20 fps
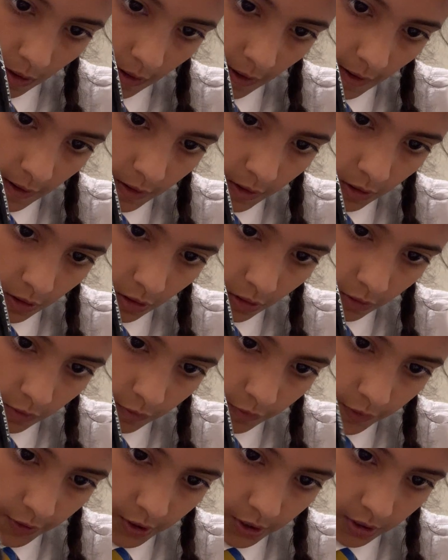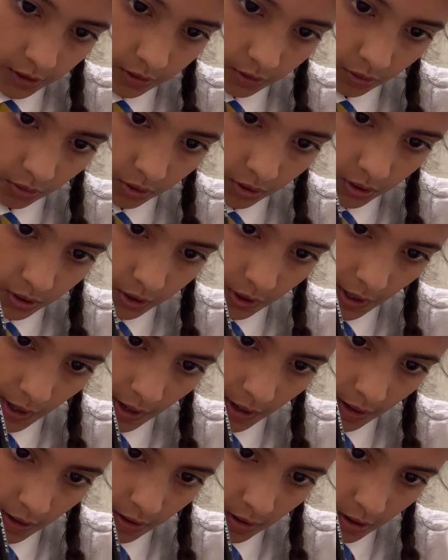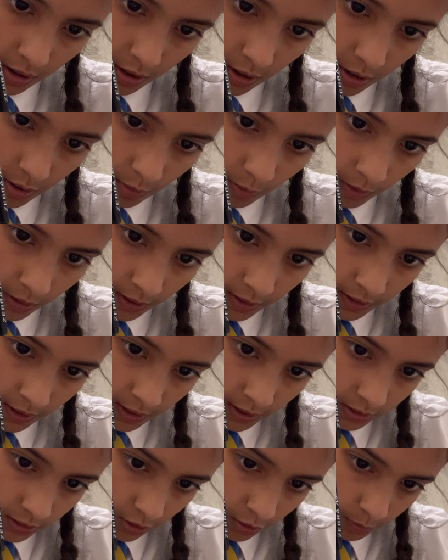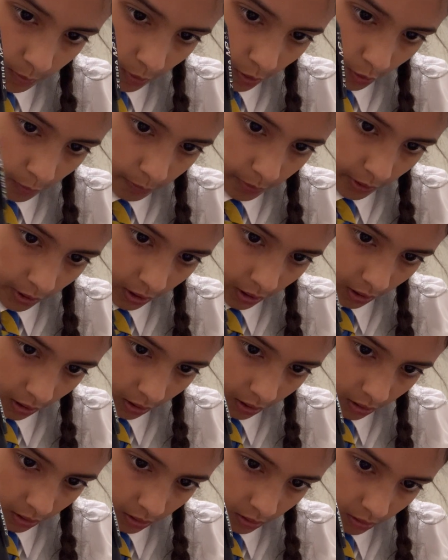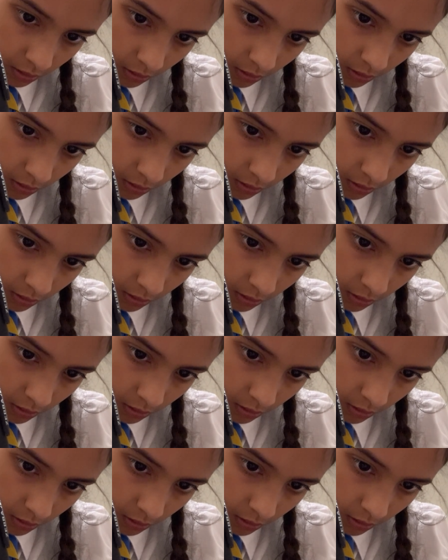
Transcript: And you know fidget toys, yeah? Why are they so popular?